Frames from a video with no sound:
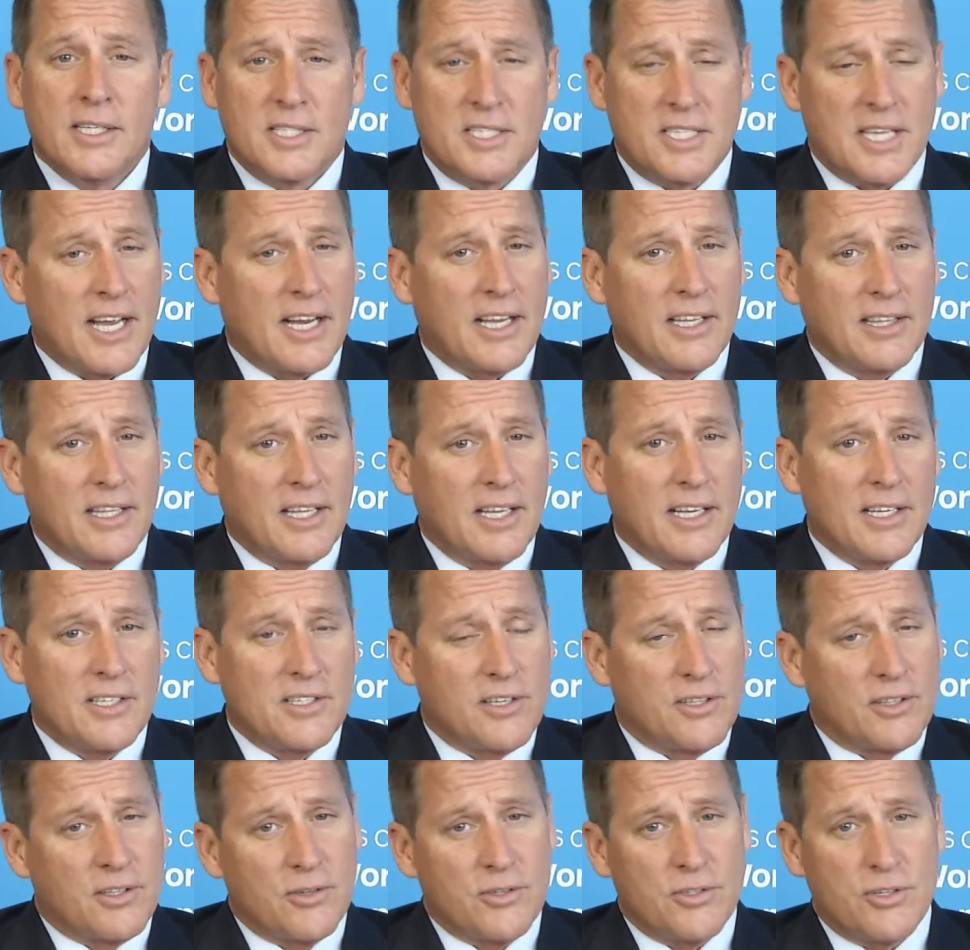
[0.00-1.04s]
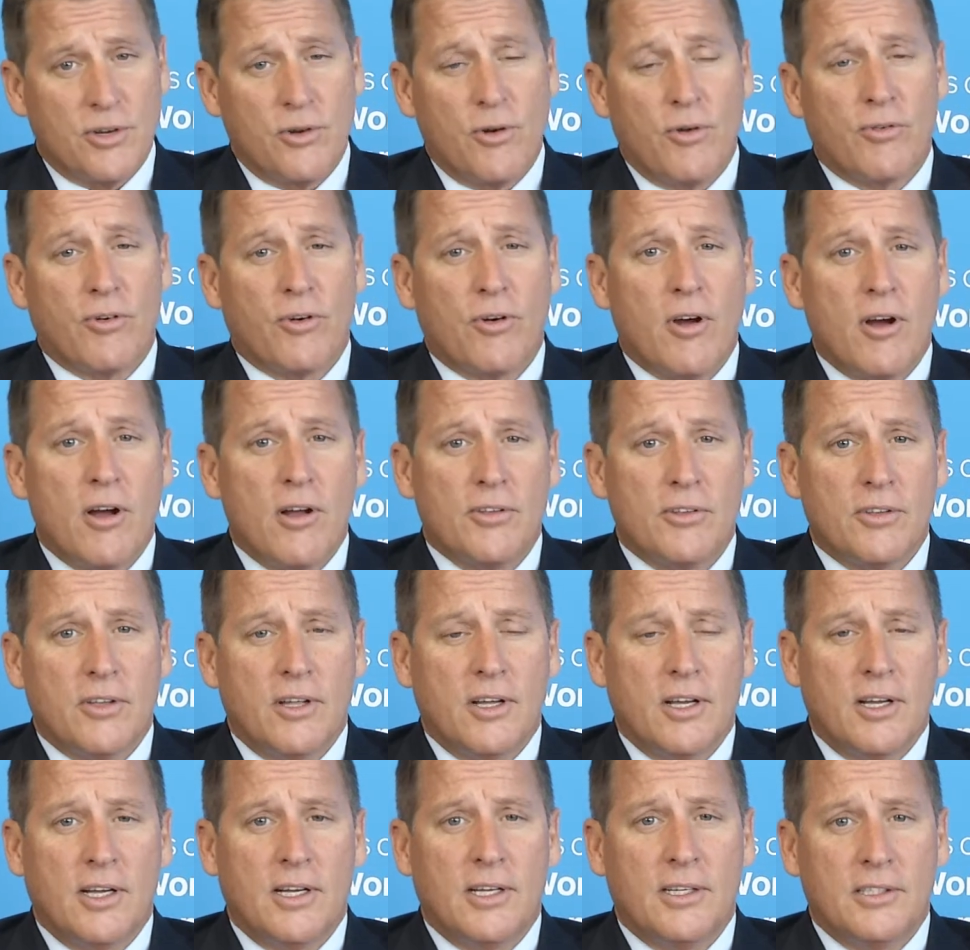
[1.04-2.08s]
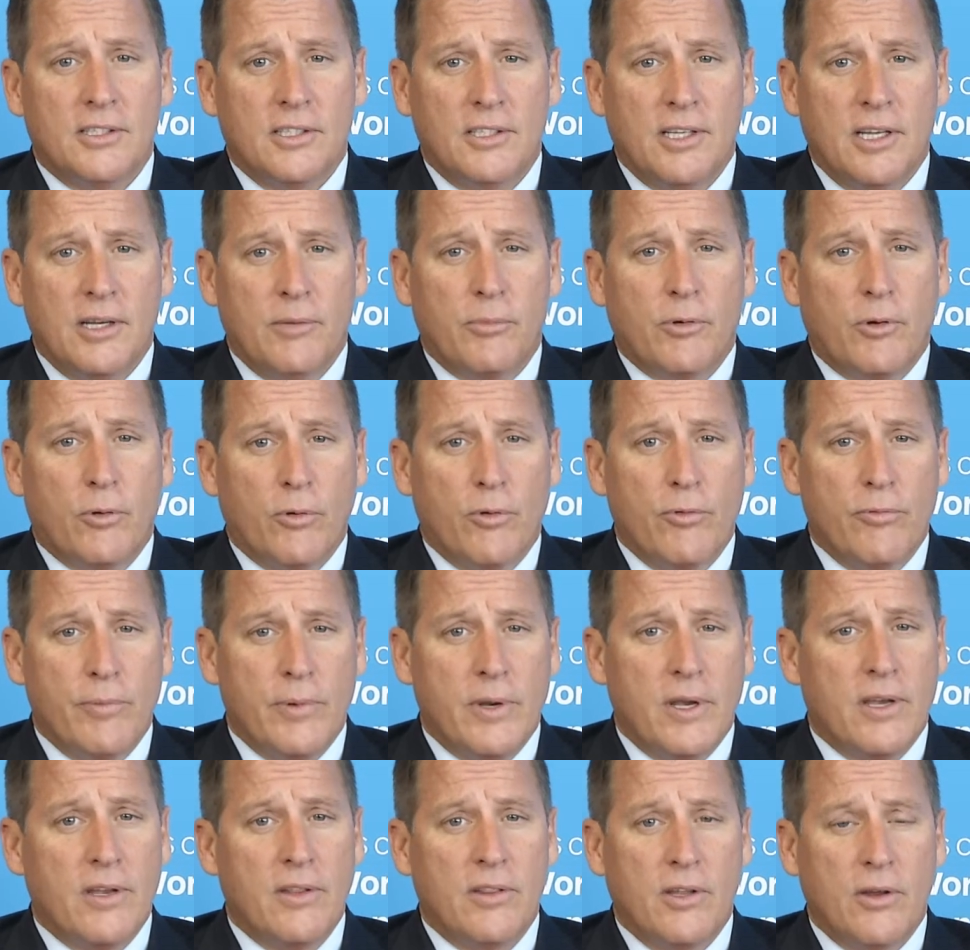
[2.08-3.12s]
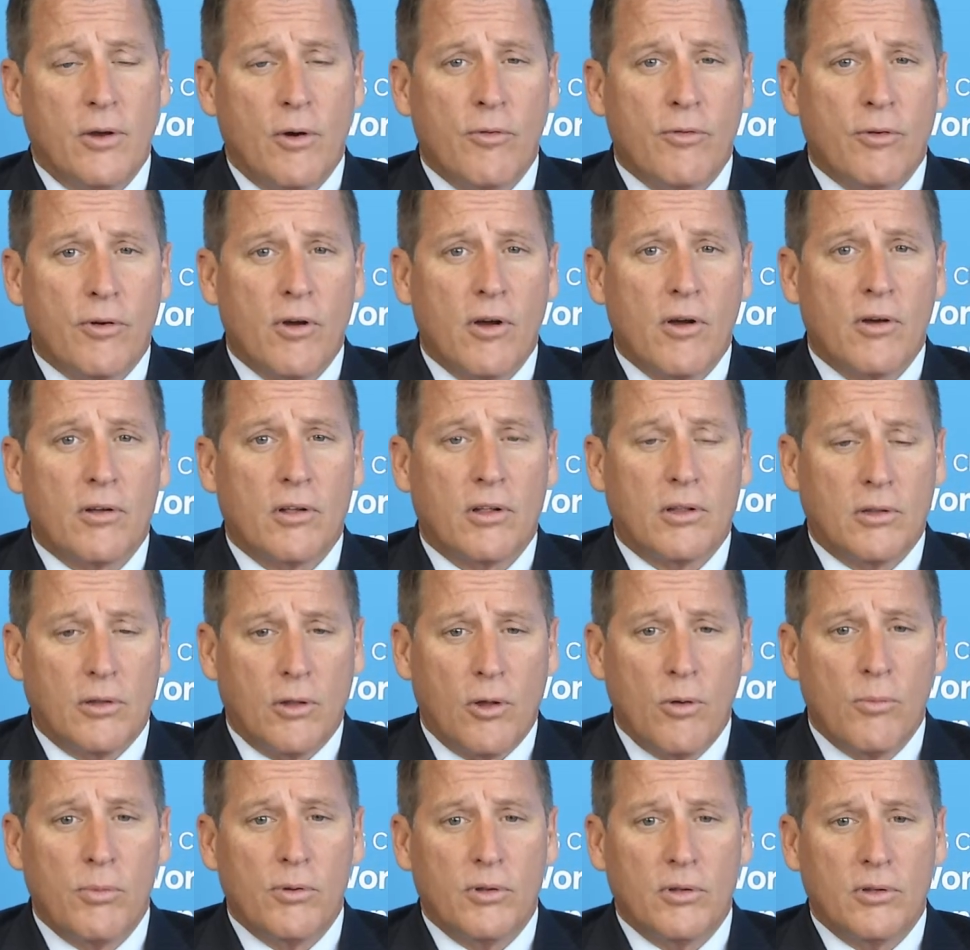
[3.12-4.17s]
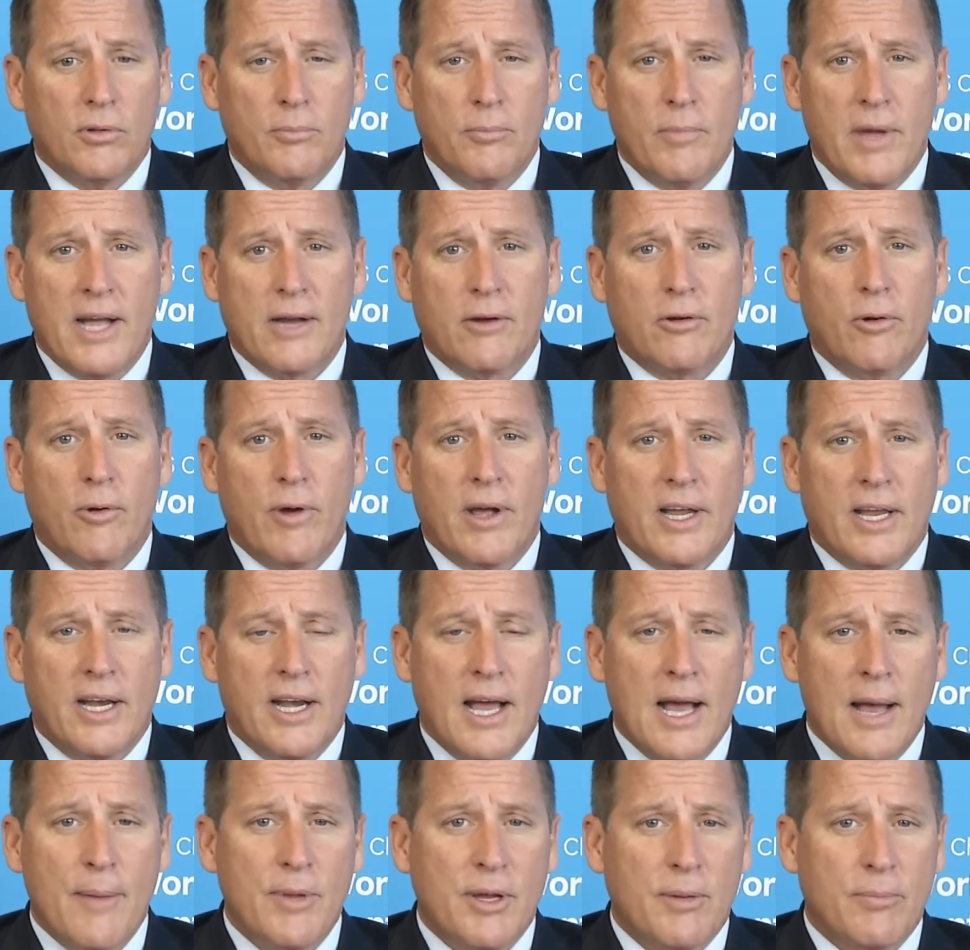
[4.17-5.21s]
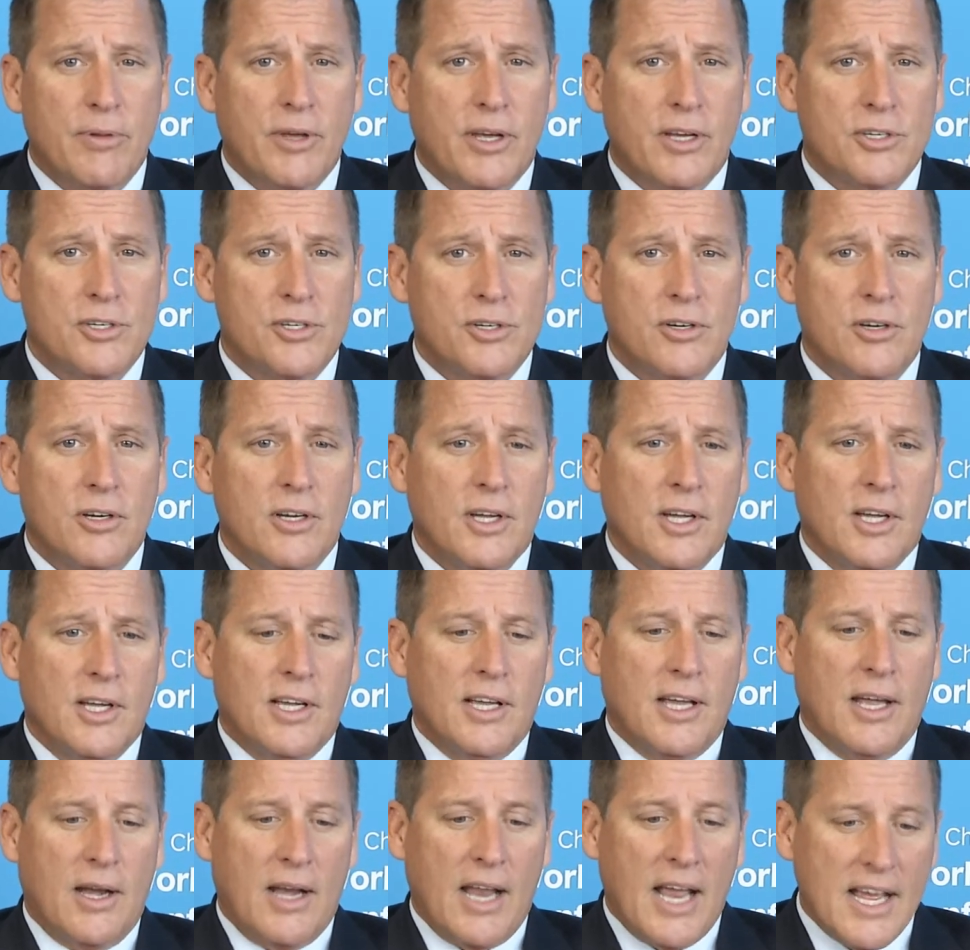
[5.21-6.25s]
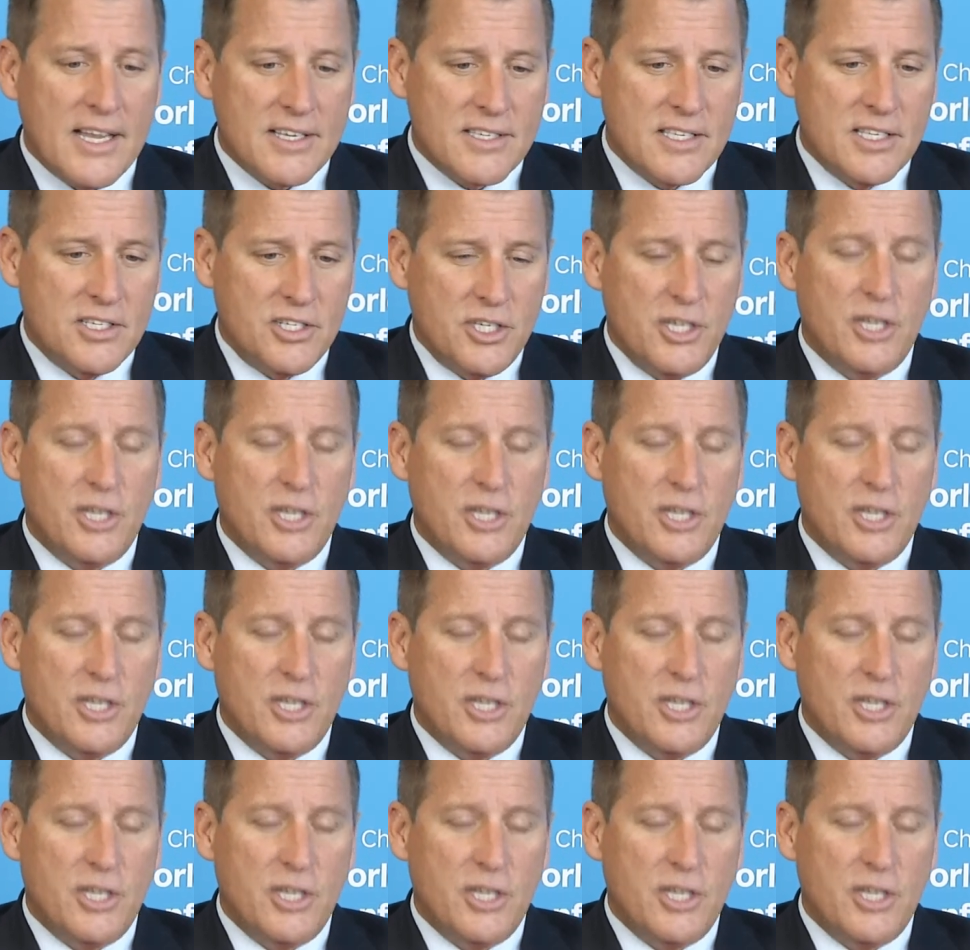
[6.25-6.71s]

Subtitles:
Second thing is that there's an overall improvement in the overall global macroeconomic picture. And as the